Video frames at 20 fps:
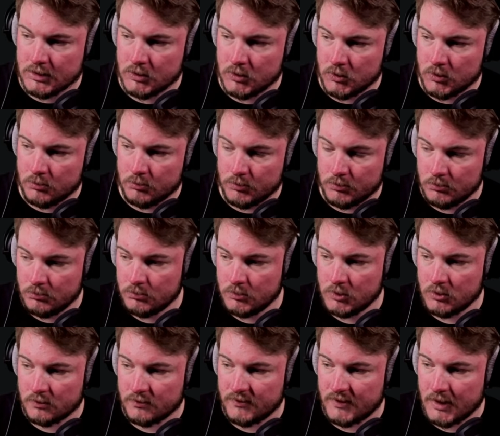assume
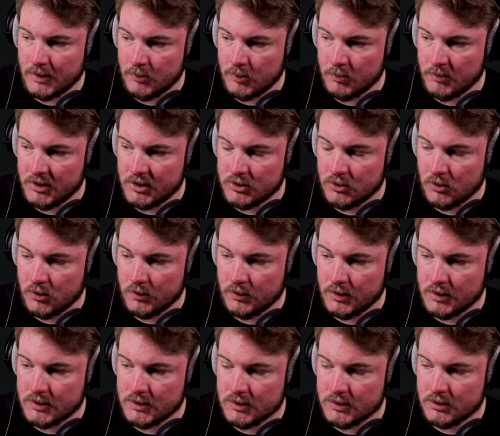you're fine with me
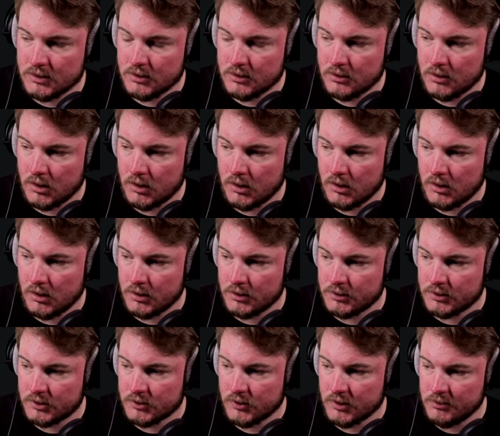showing this
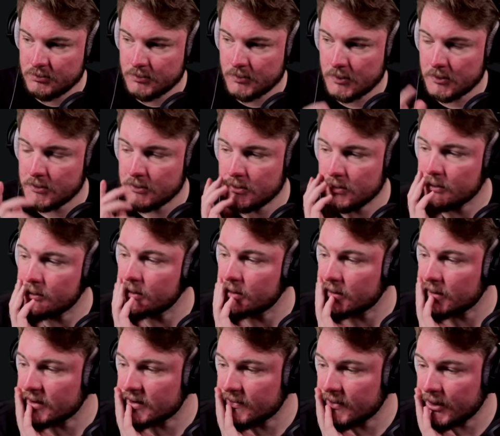on stream,
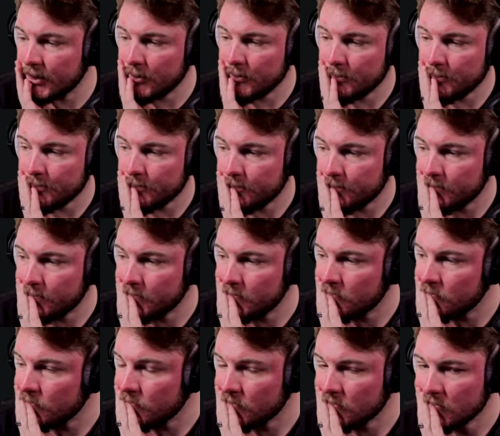this video.
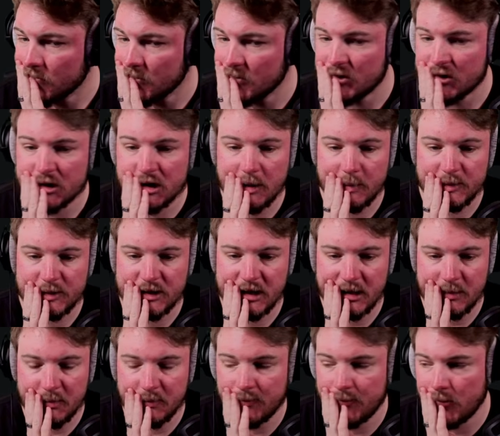Just double
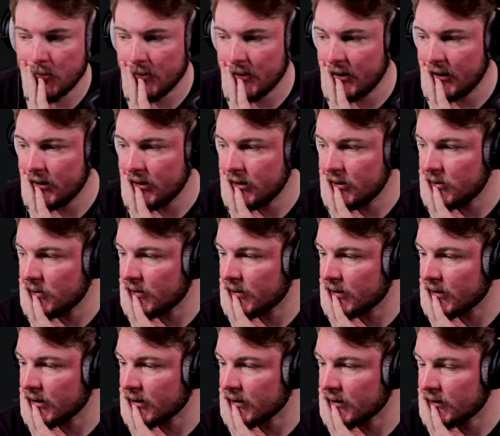checking before we do
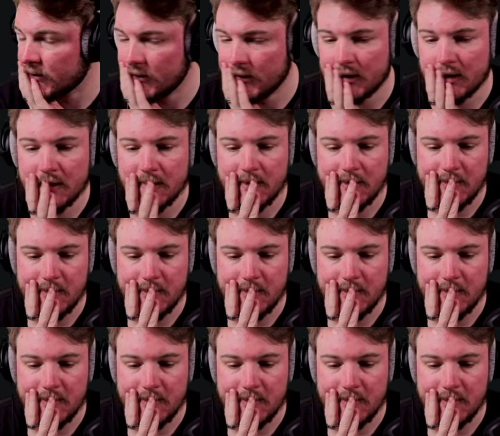anything else.